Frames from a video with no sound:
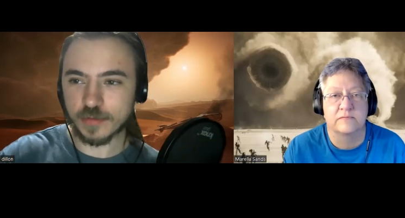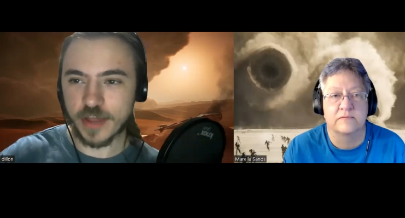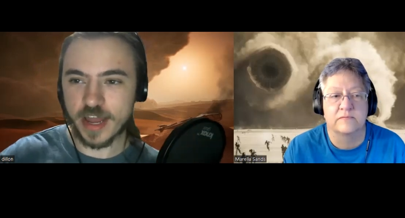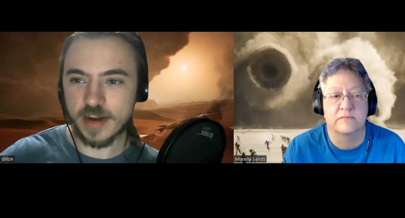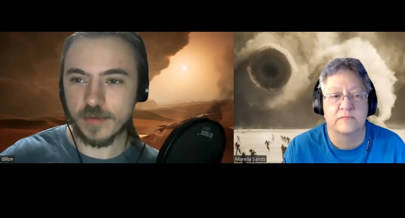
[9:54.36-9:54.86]

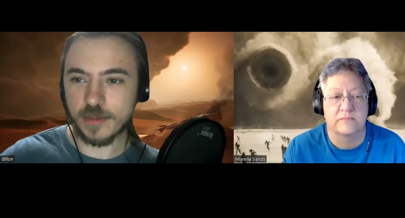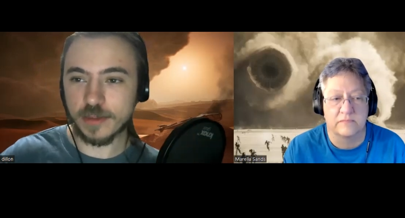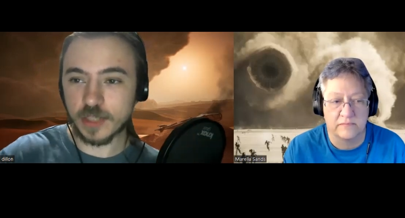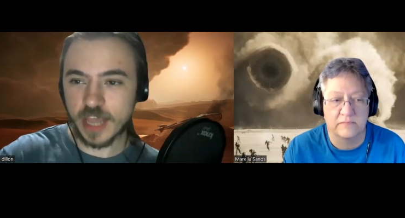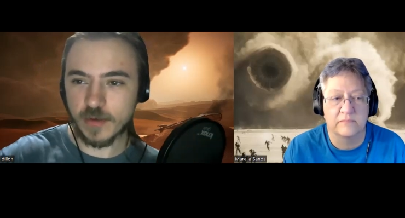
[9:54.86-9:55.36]
Speaker 1: planet with the
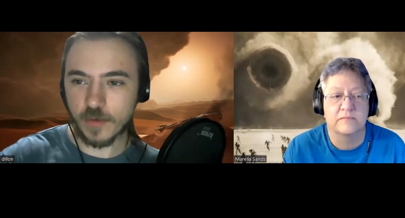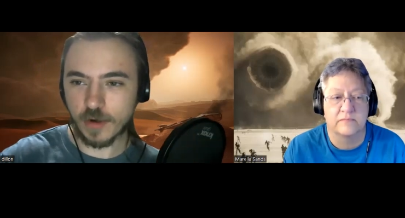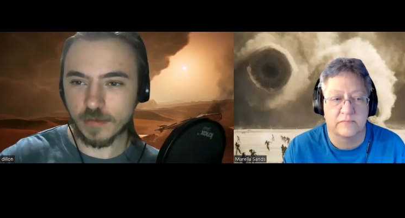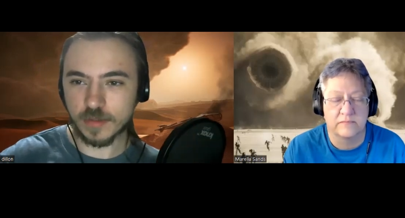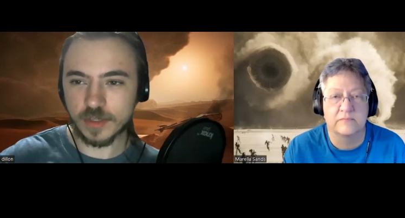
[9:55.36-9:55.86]

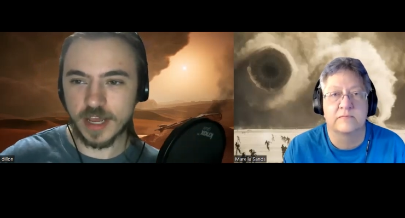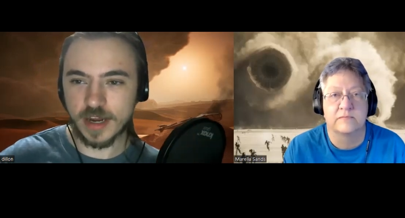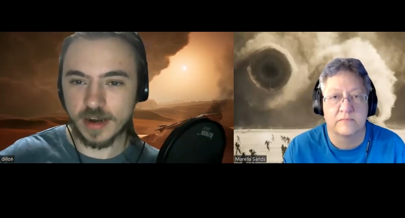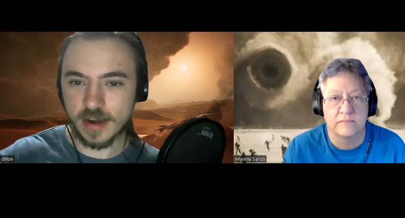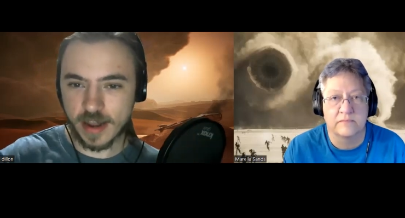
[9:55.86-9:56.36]
sandworms
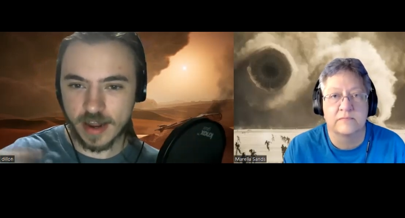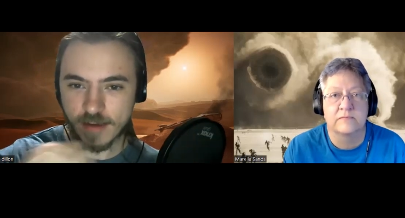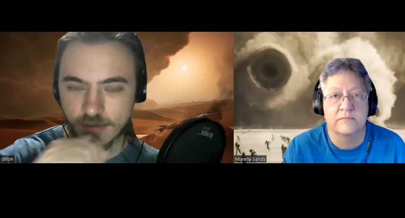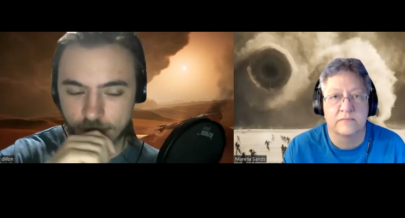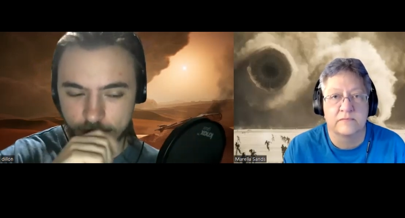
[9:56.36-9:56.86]
and and
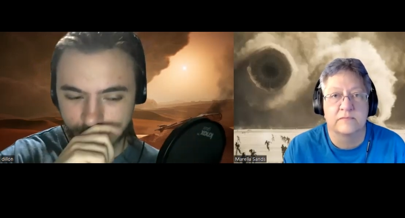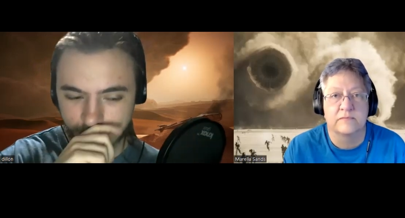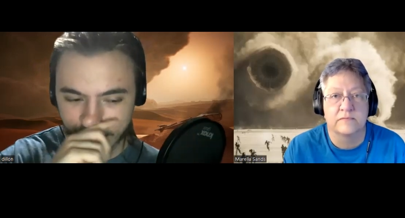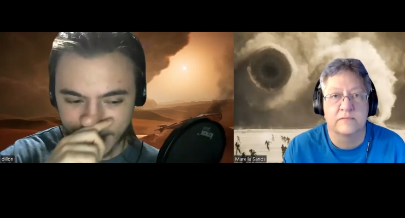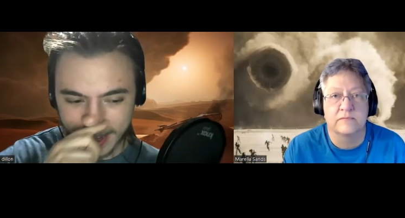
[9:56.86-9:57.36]
everything
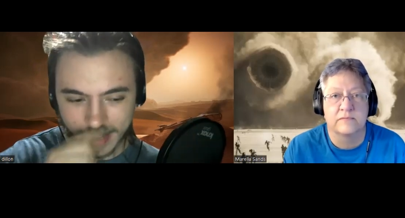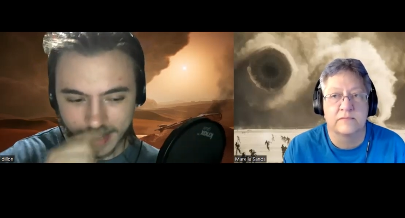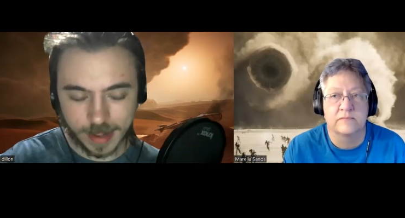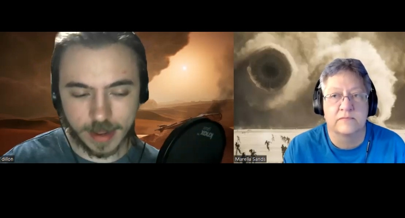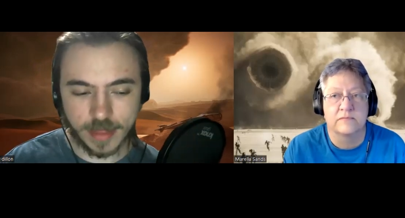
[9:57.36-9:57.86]

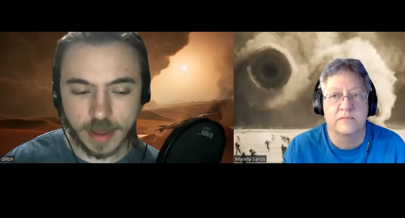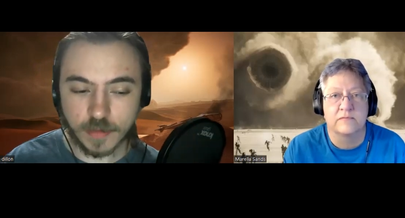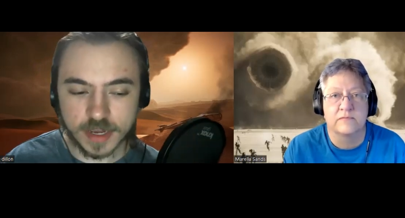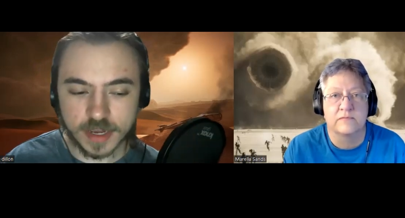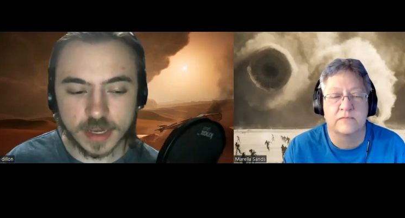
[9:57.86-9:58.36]
uh, that would
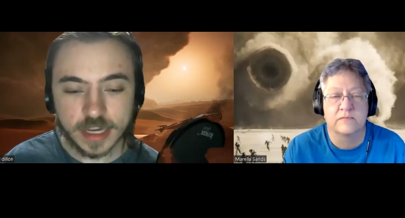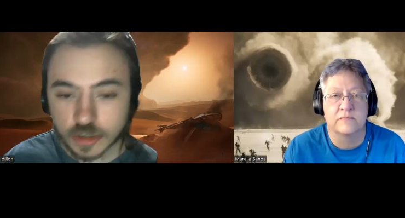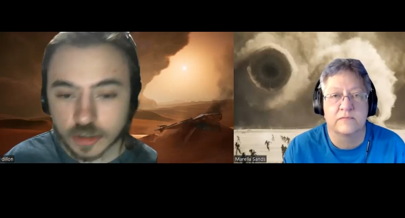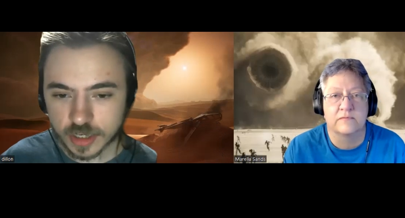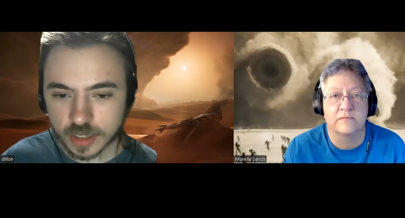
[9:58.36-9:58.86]
be
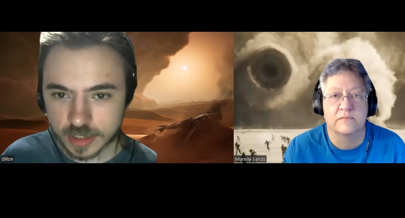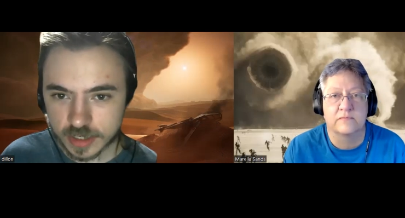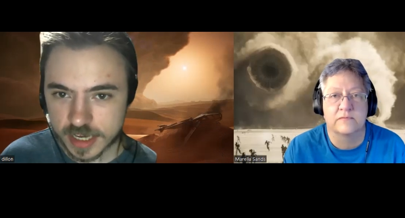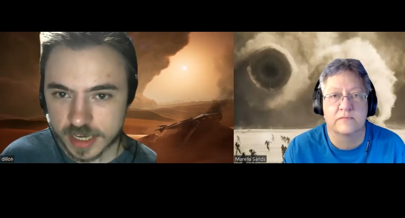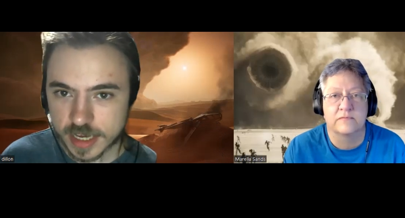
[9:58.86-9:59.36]
interesting to
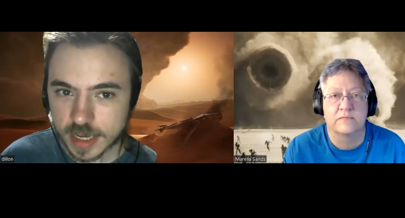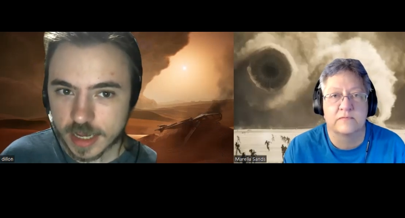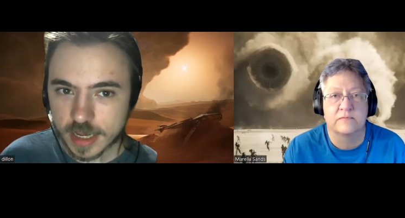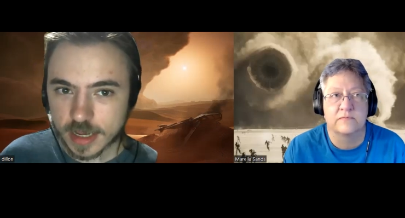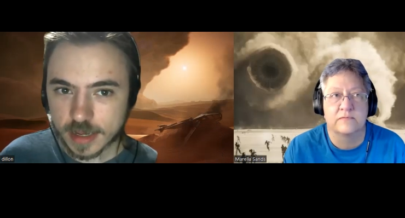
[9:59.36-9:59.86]
see
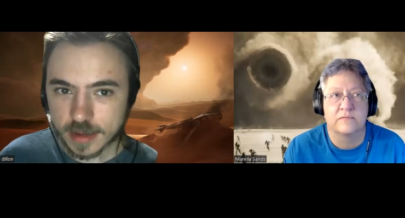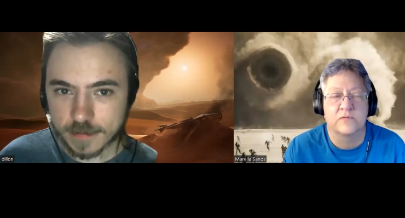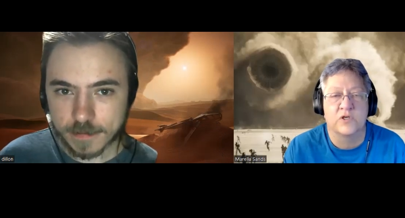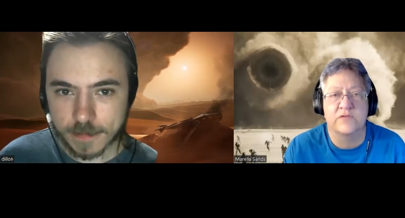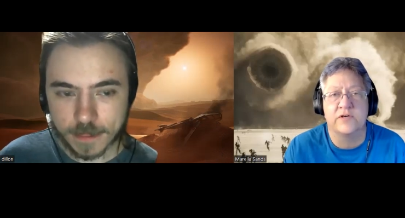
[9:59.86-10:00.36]

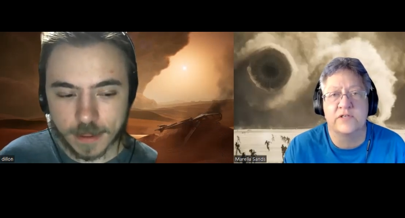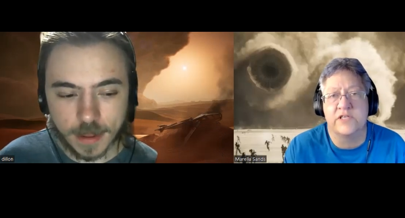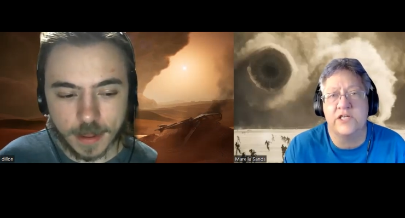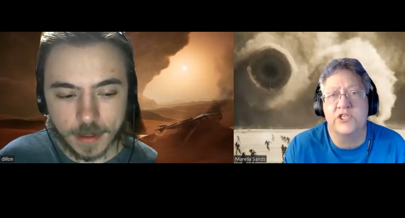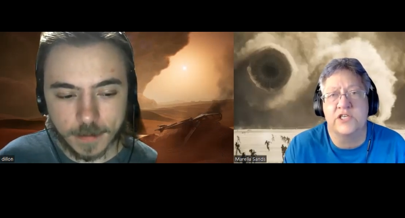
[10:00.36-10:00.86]
Speaker 2: because if they're um,
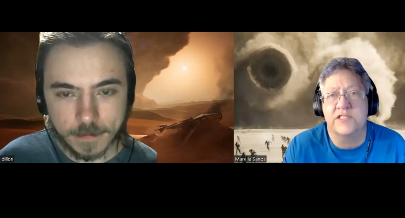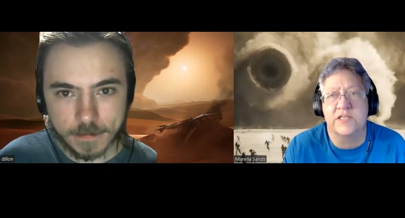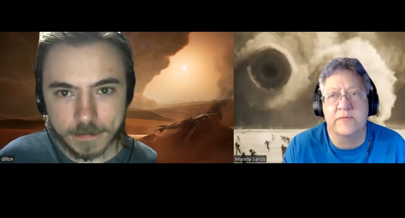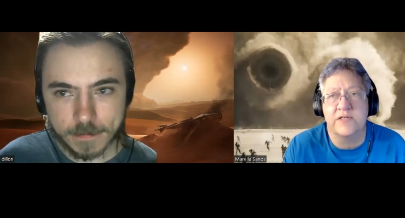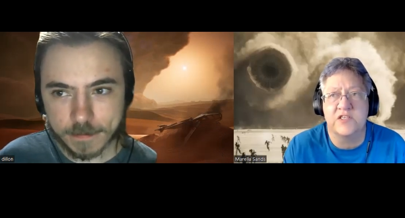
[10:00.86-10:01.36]
indigenous,
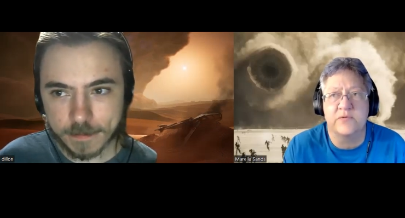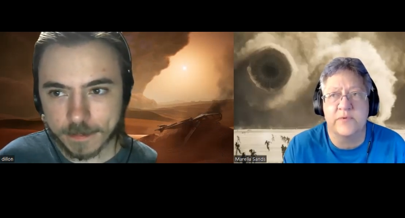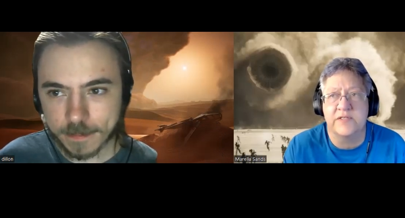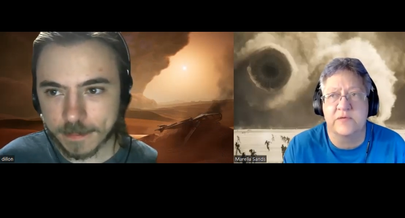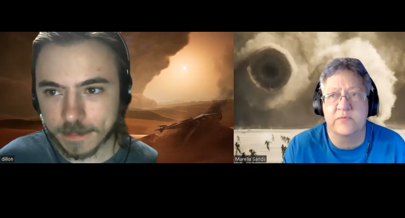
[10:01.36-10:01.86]
there must have
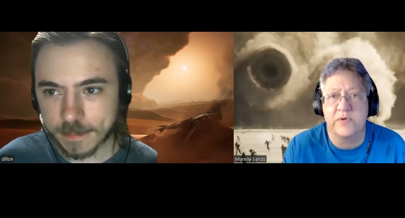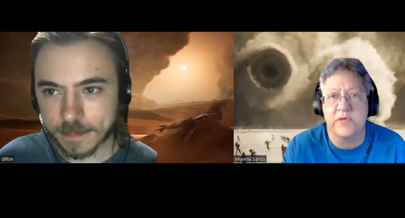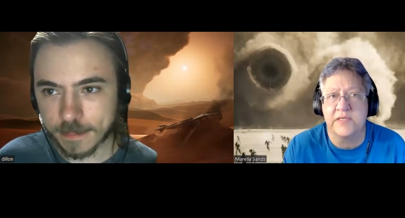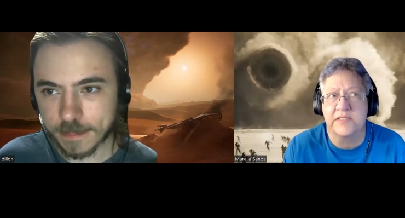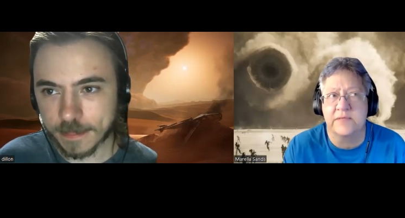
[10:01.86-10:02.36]
been some
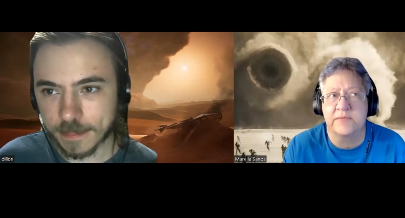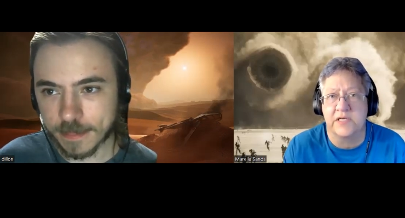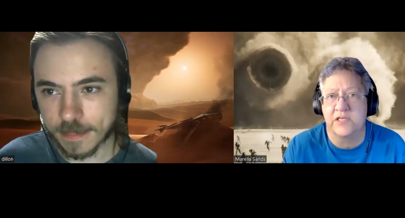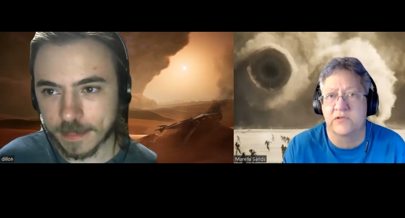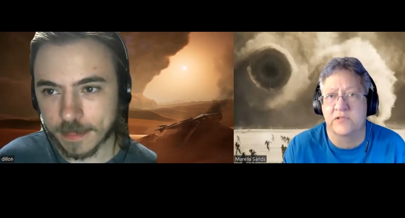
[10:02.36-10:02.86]
pretty
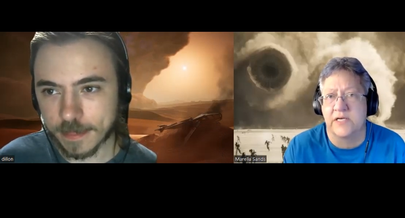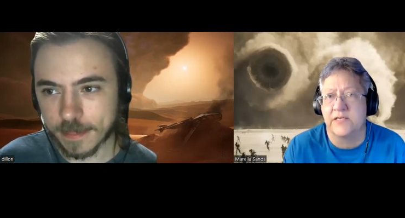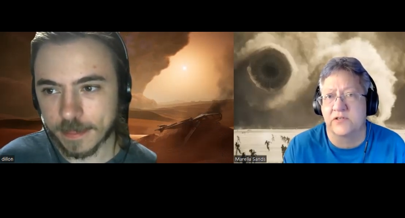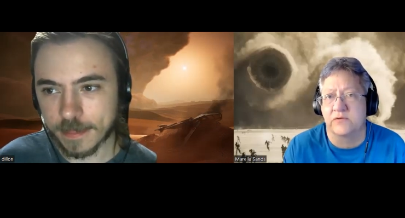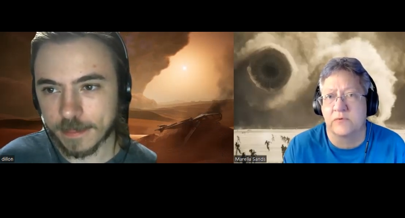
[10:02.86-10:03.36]
substantial
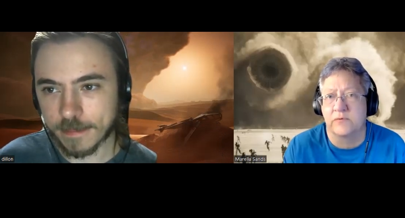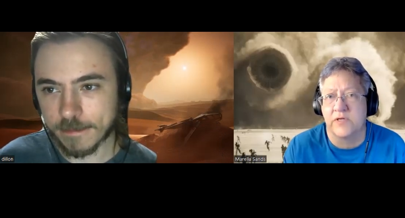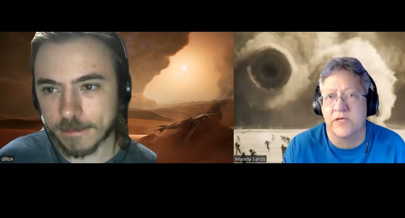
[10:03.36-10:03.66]
desert, when we